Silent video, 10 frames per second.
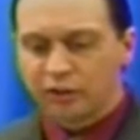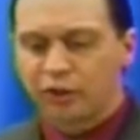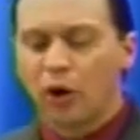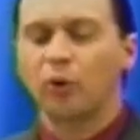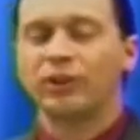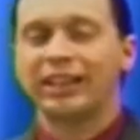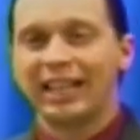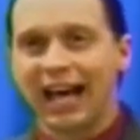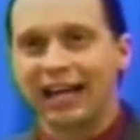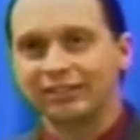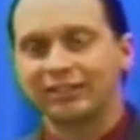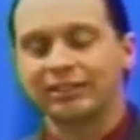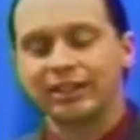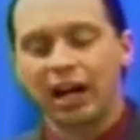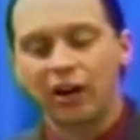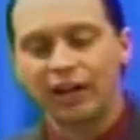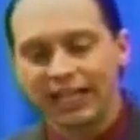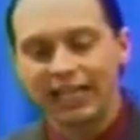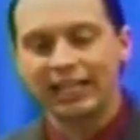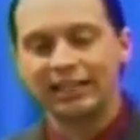So, yes, there
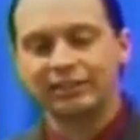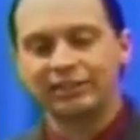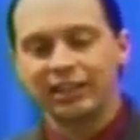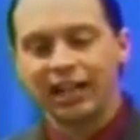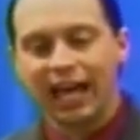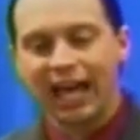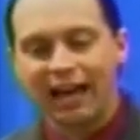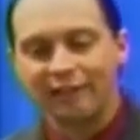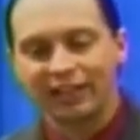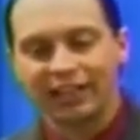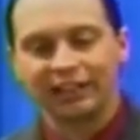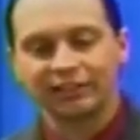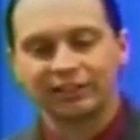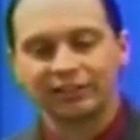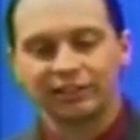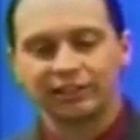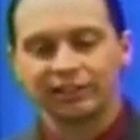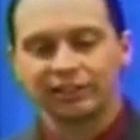is evidence,